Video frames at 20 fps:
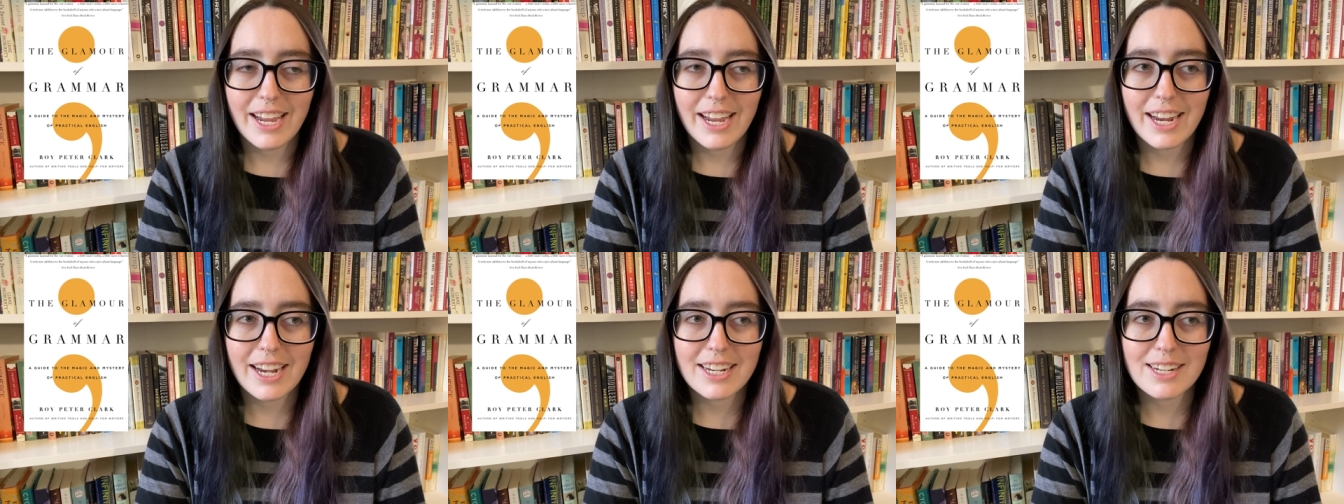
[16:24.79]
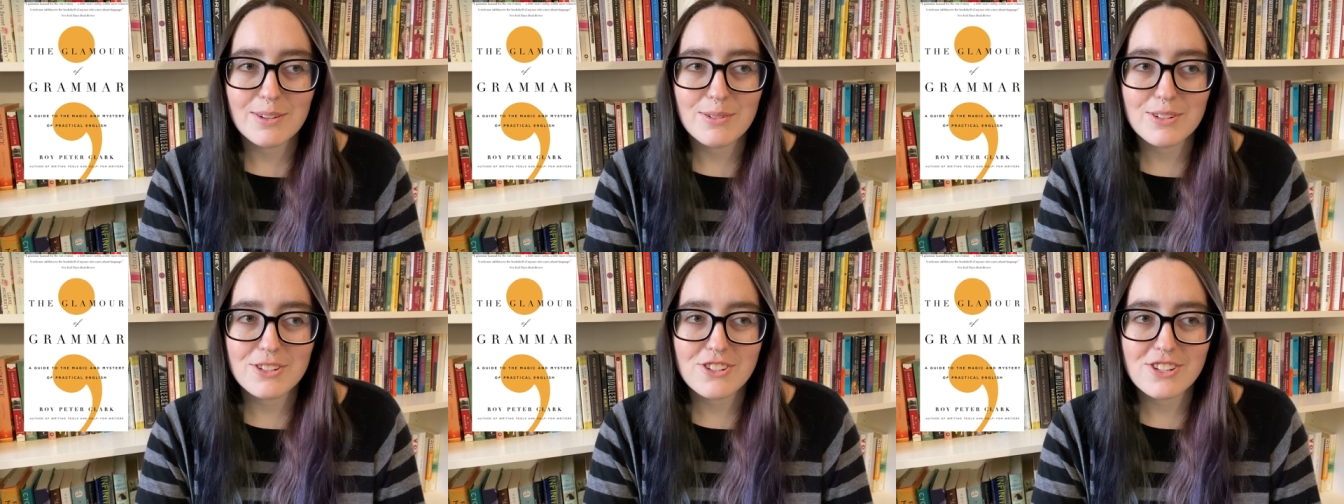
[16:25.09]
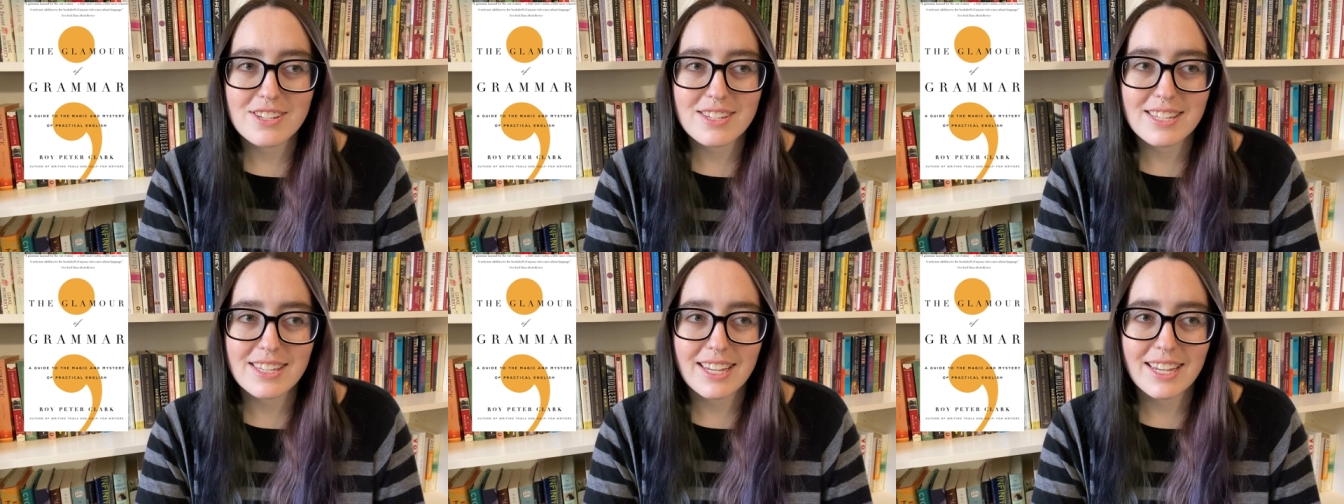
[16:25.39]
And it was
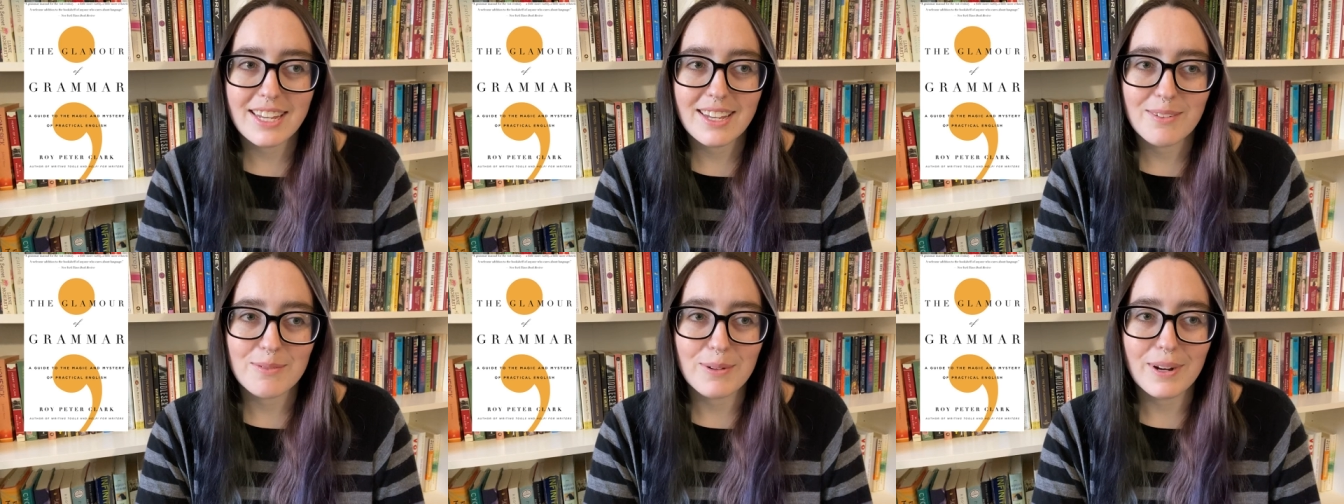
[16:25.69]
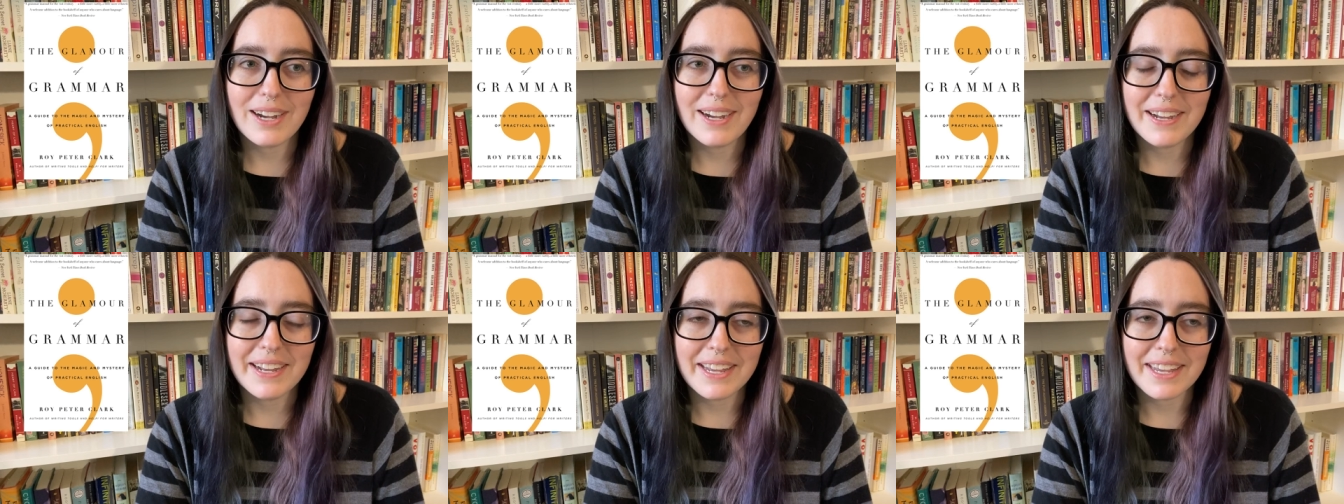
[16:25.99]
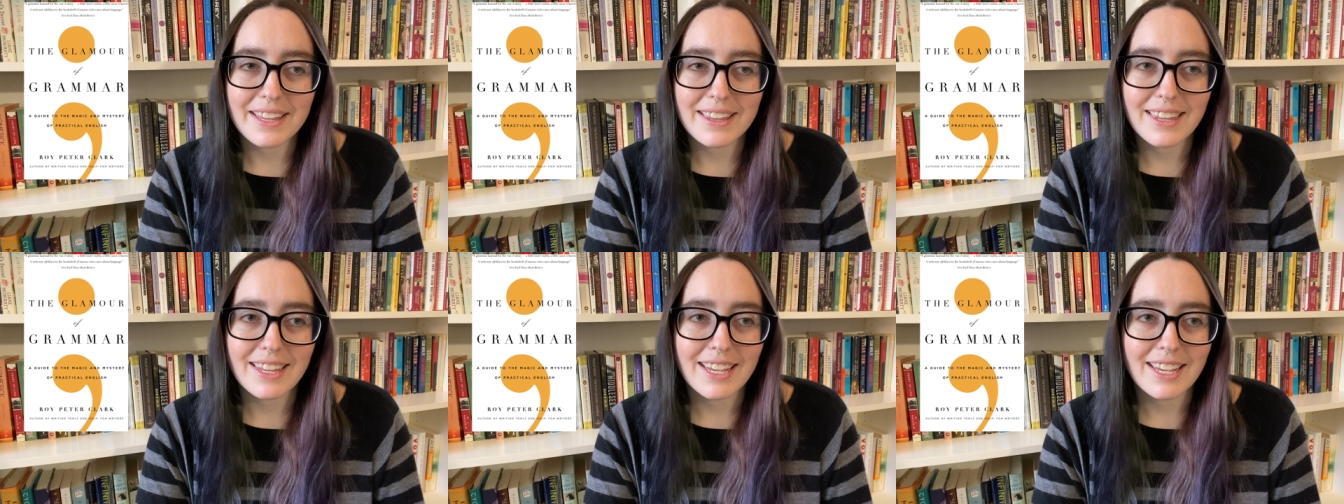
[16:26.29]
just like,
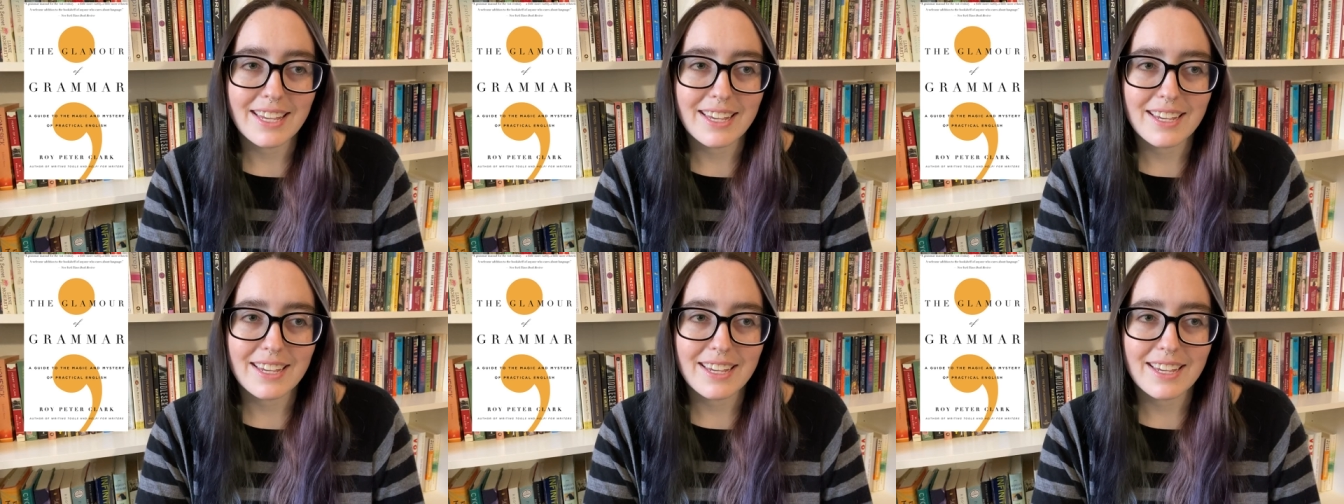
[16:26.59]
why? Like,